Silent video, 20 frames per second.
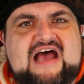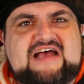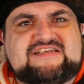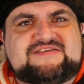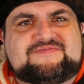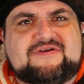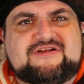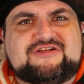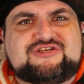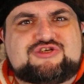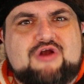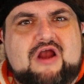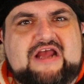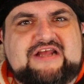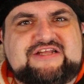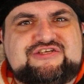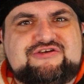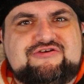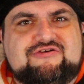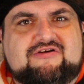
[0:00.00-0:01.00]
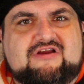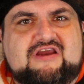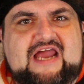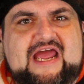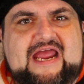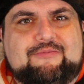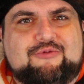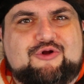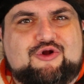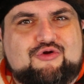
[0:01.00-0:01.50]
has been trying to
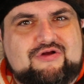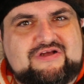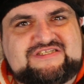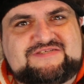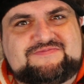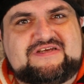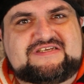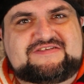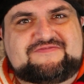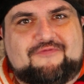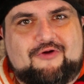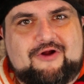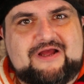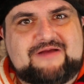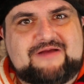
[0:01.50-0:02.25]
claim Christmas for